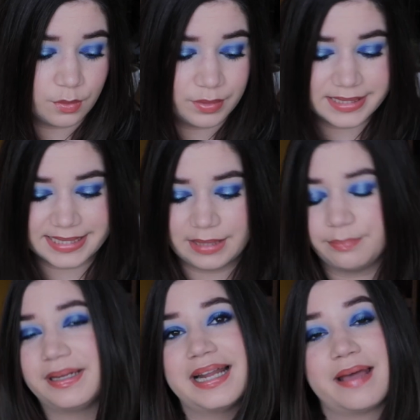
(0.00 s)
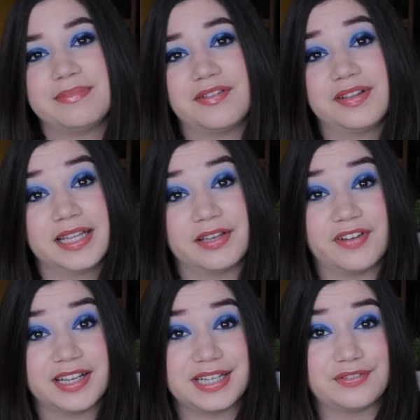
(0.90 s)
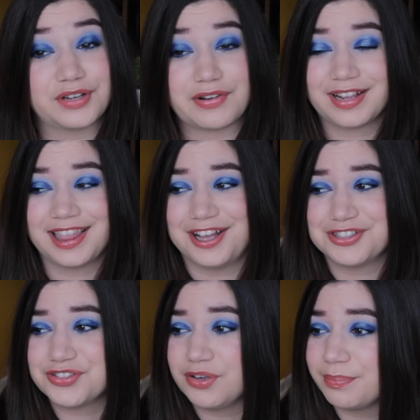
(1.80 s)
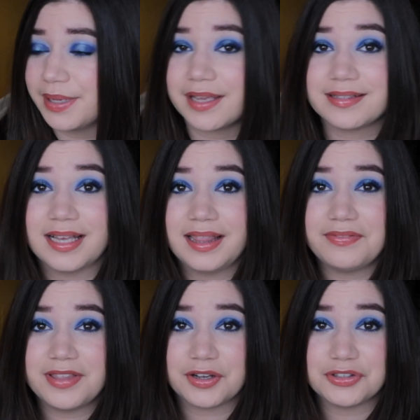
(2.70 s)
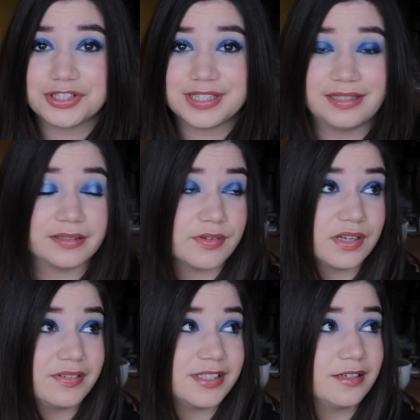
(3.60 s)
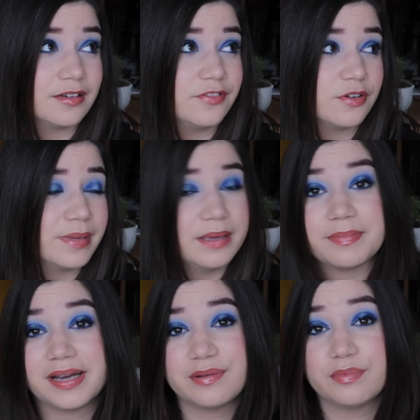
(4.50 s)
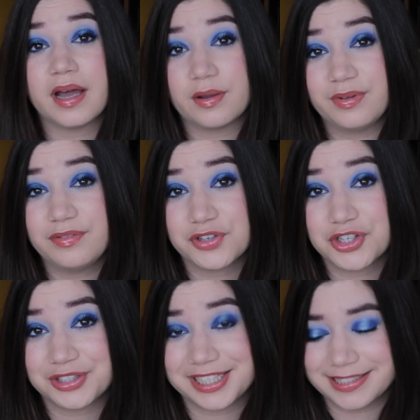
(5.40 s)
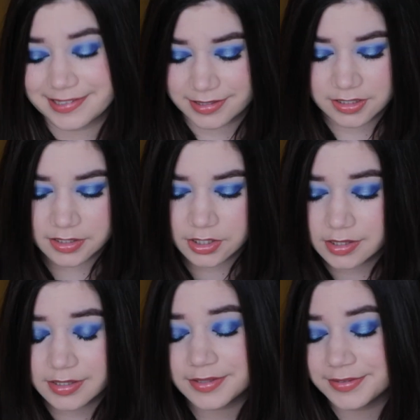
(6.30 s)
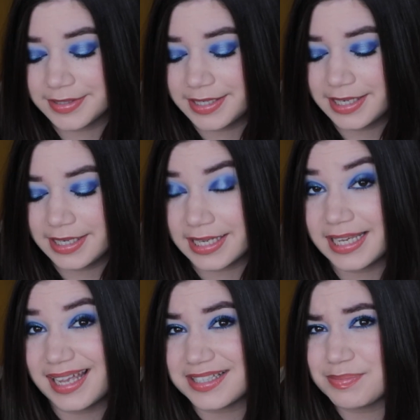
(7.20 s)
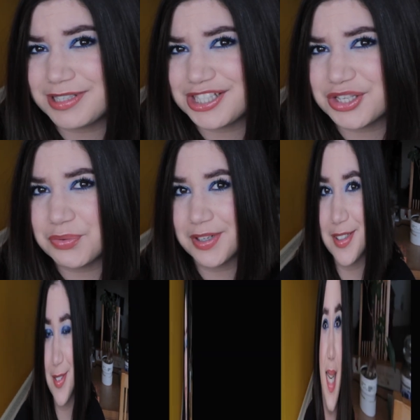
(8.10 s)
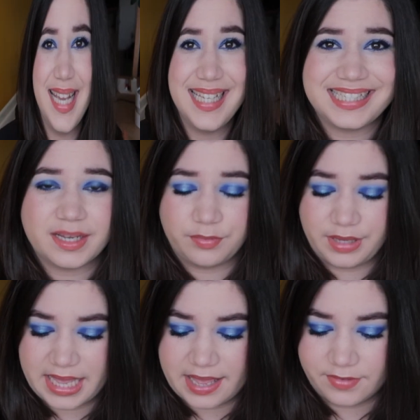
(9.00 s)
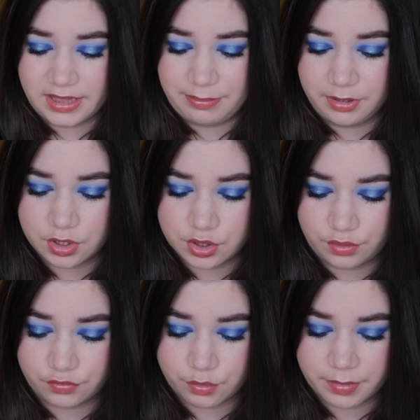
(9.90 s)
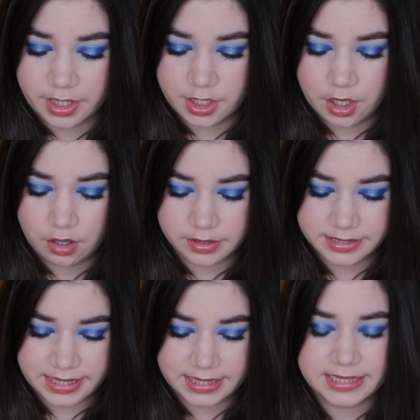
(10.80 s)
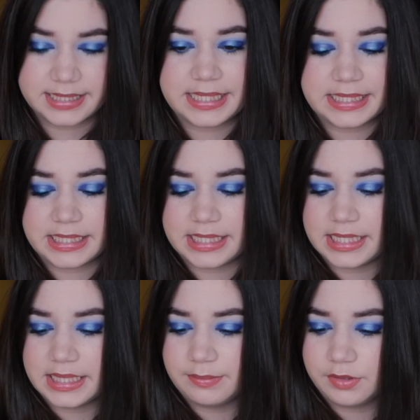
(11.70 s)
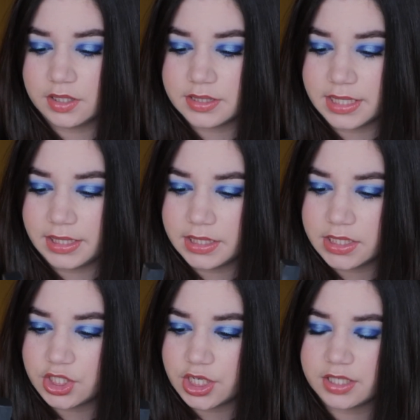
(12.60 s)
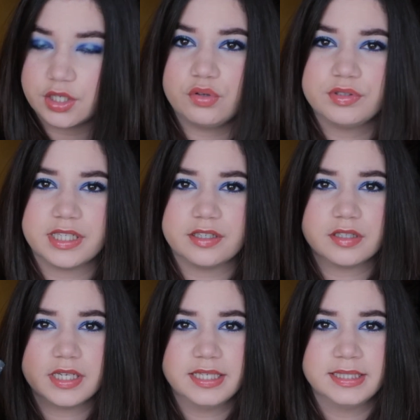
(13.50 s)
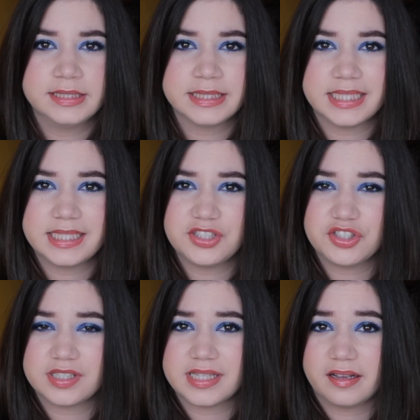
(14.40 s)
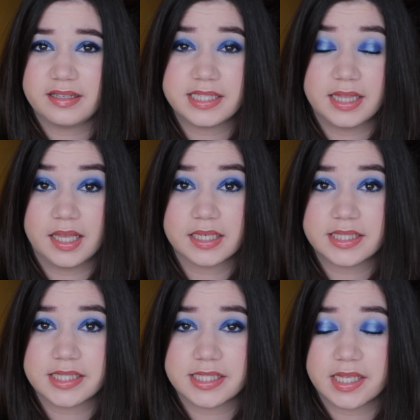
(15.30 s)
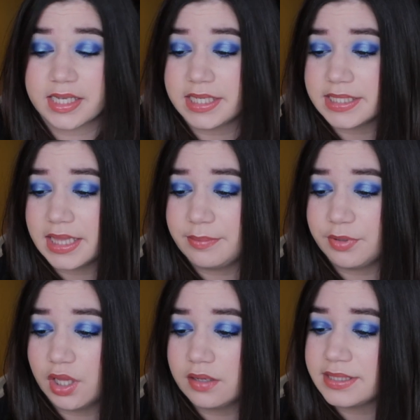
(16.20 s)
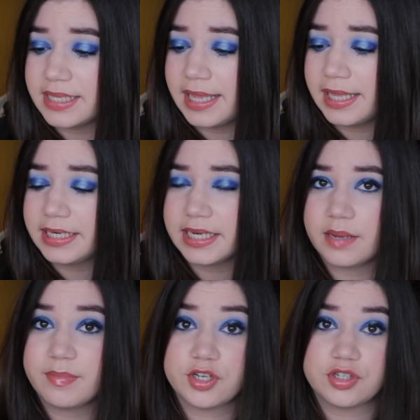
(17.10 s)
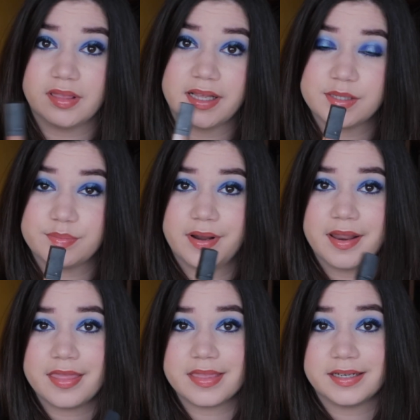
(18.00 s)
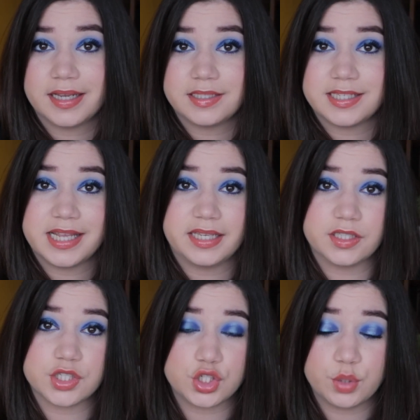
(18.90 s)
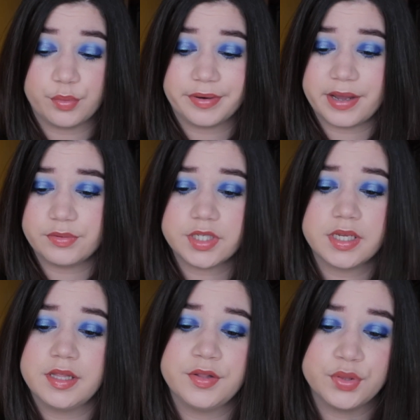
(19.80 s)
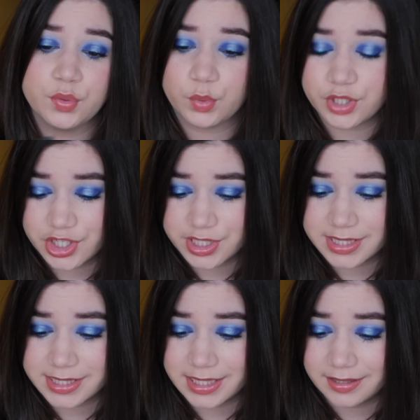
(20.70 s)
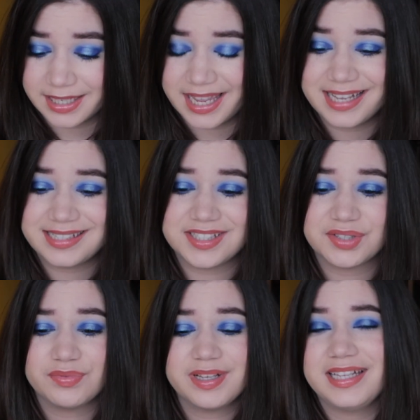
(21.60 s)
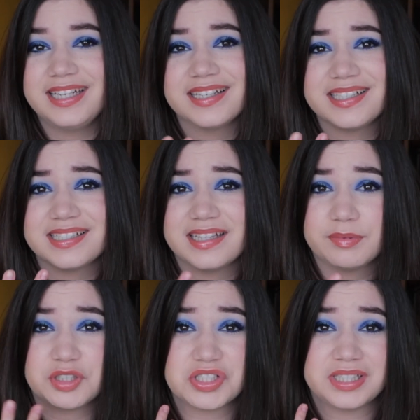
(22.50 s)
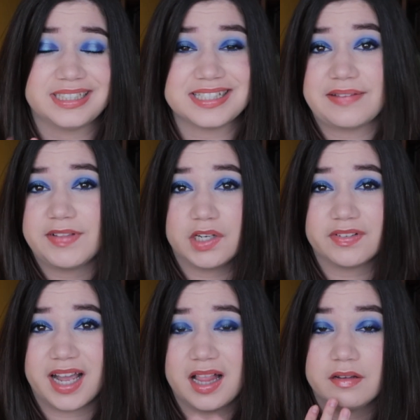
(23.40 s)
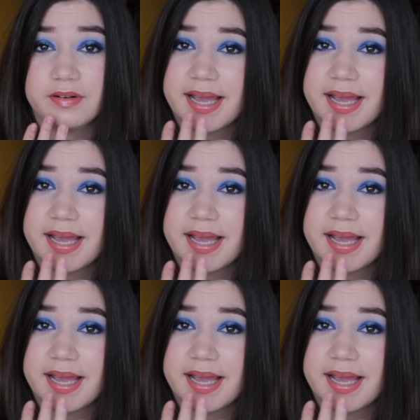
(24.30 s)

We'll see, but I'm definitely fighting for every last drop because I love that concealer. Even if it's dark for me, I will work on it. Just, yeah, it's a bit slower. Next up we have a lip gloss from NARS, and this is the lip gloss in the shade Gold Digger. This is just like a deluxe size lip gloss, and I mentioned last month that I had to take the stopper out, which is still the case. It's a really nice lip gloss that doesn't have a lot of color.